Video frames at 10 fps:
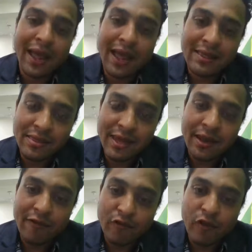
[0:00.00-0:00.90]
and
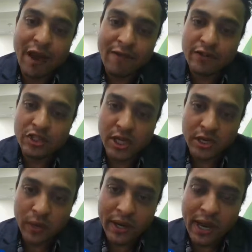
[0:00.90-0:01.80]
then if you have a
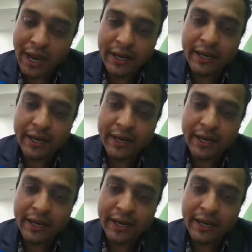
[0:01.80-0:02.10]
genuine